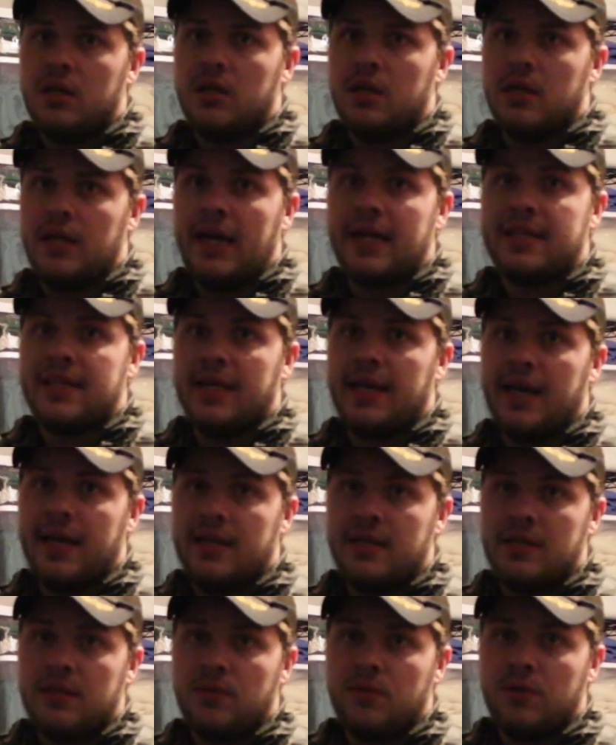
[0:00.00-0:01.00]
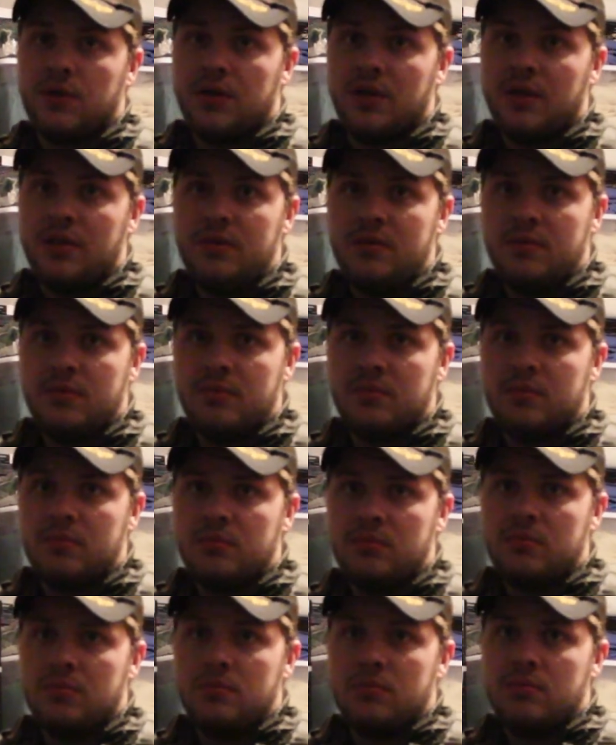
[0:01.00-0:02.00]
And at the end of the world,
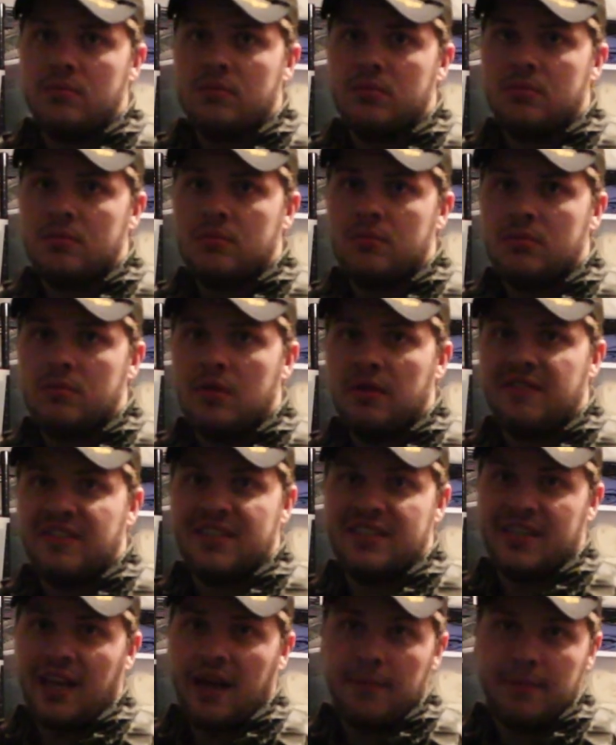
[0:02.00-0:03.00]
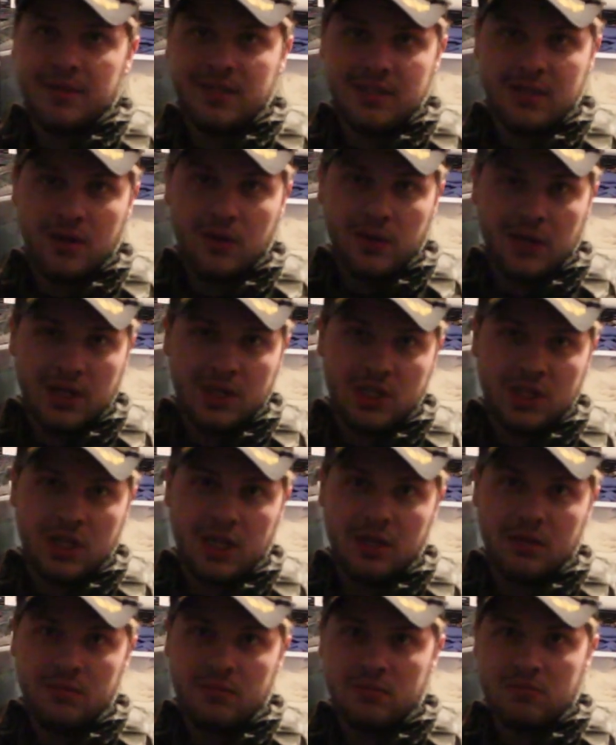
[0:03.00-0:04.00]
if the zombies don't get
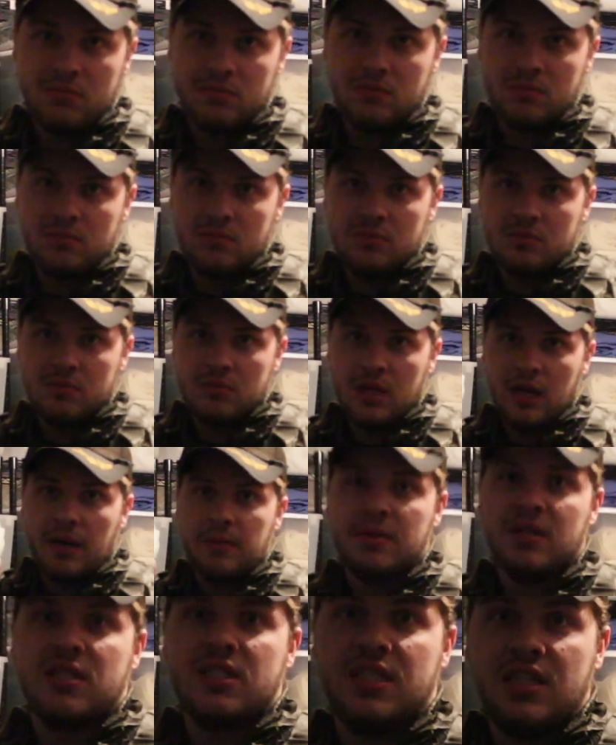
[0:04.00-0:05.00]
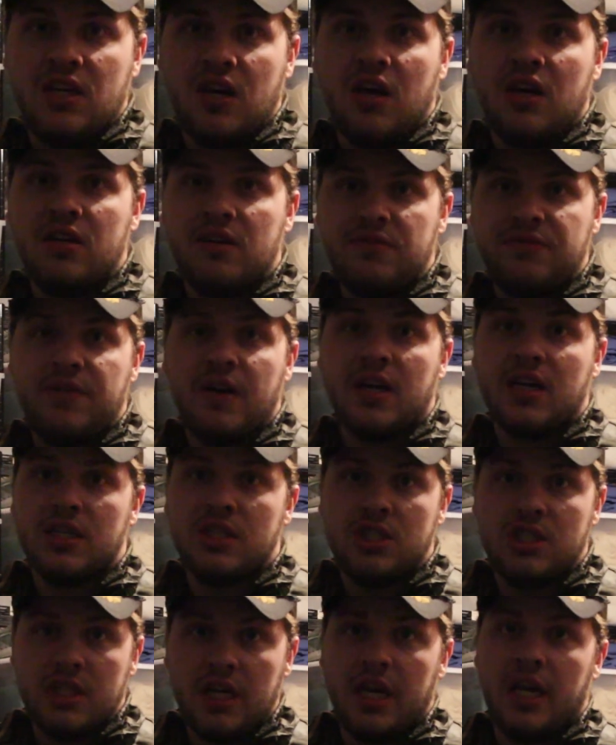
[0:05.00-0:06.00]
you, I'm gonna steal all your fucking
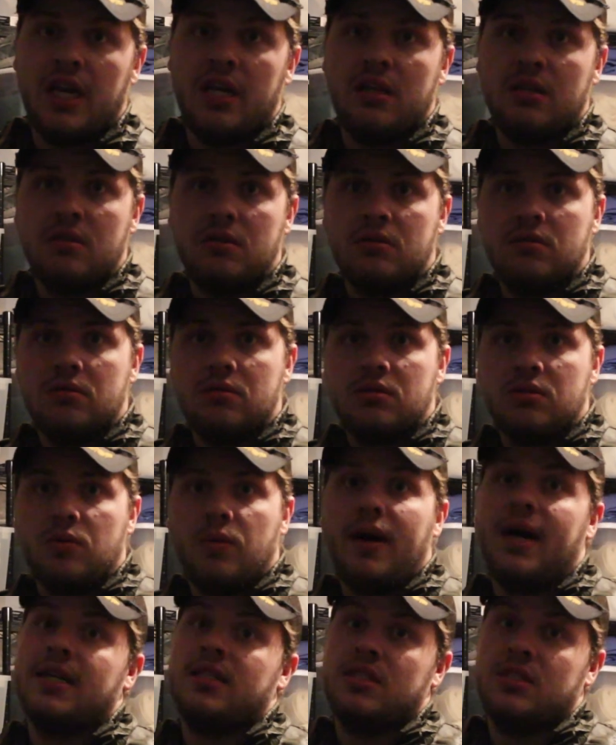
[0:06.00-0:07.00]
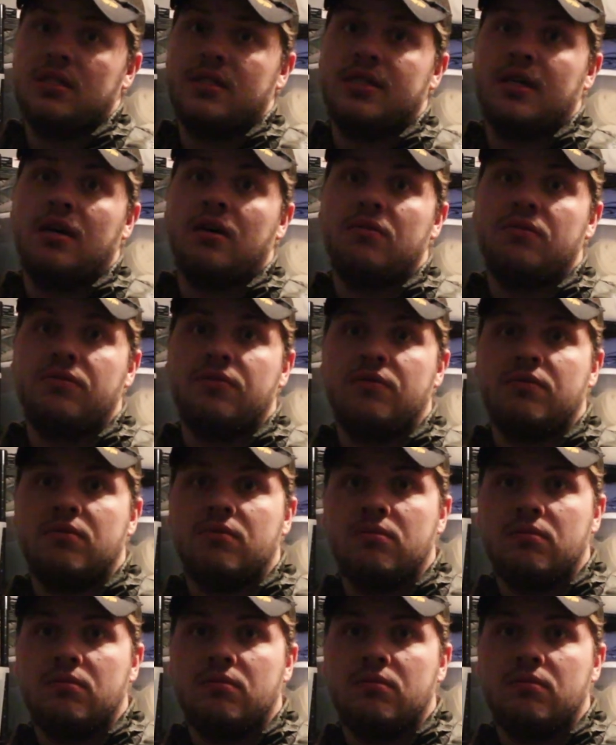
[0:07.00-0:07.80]
shit. So watch yourself.